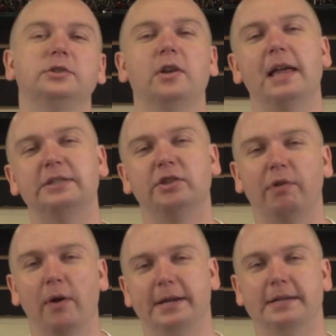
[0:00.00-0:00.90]
So that's
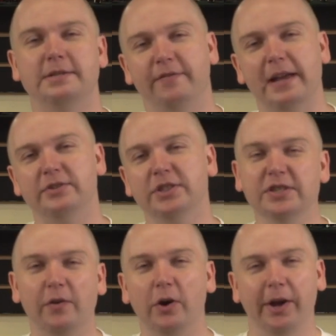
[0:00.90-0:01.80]
heroic
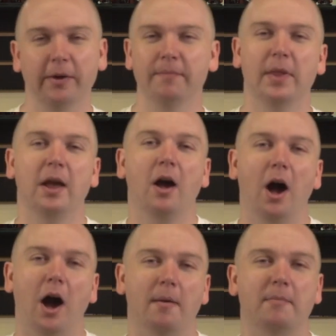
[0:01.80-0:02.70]
interventions for you.
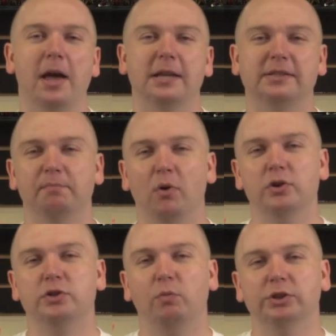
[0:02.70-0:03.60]
It's
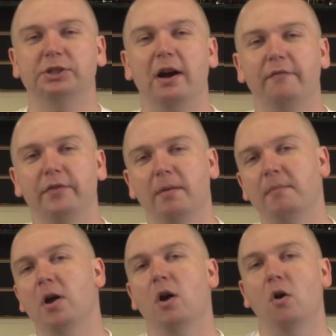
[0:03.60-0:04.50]
important to watch out for
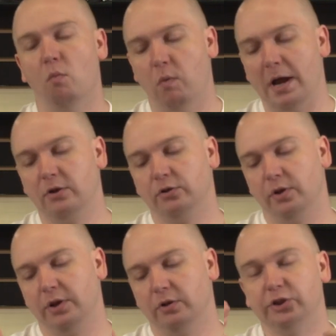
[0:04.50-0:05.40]
them when you're doing your